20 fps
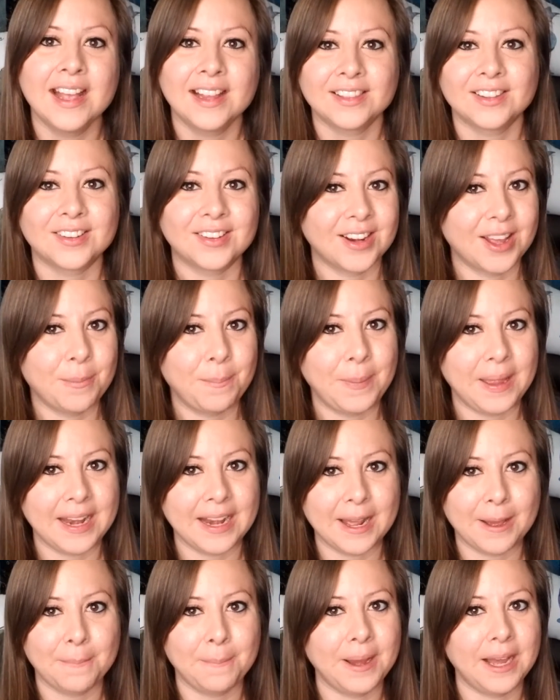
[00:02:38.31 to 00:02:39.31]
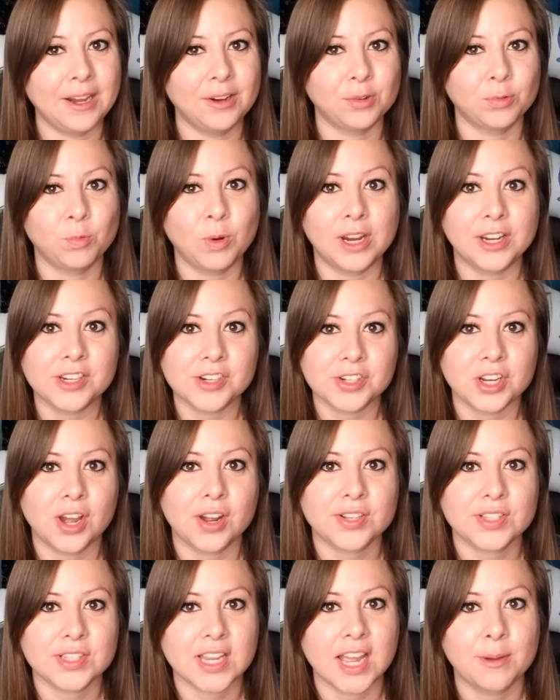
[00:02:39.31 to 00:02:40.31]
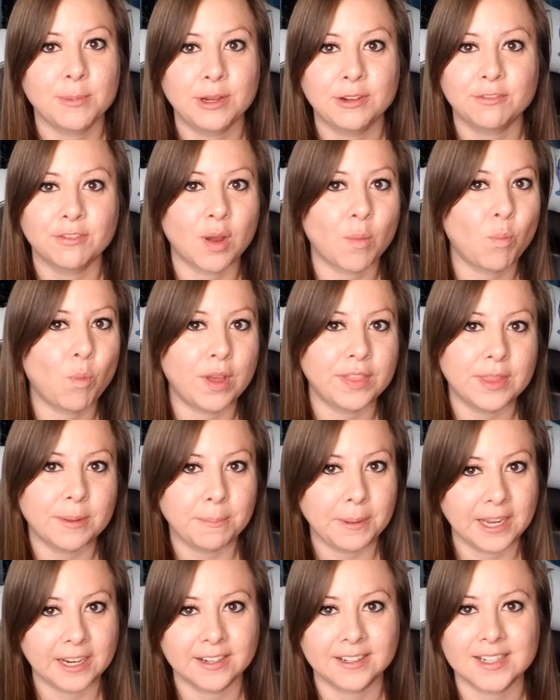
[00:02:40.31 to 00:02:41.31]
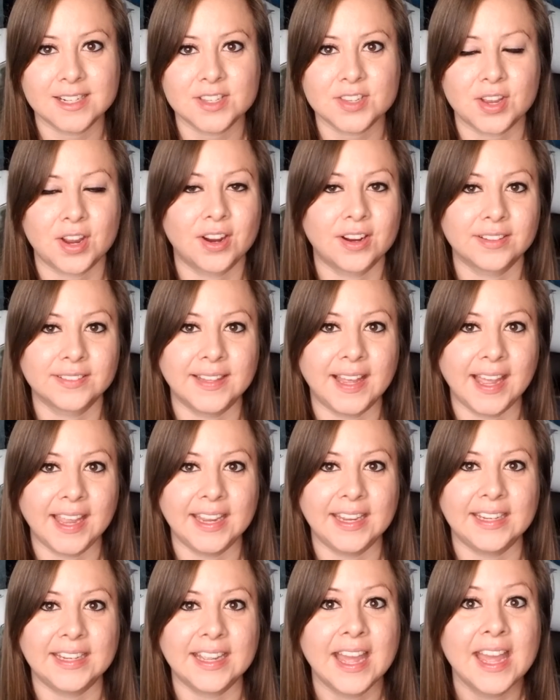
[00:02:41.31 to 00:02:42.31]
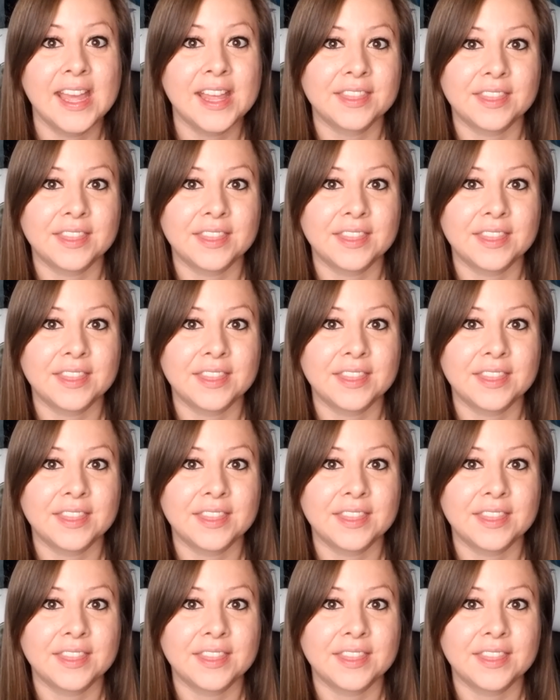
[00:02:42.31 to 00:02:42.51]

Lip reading: learn a bit about where your dog's coming from, what the parents are like,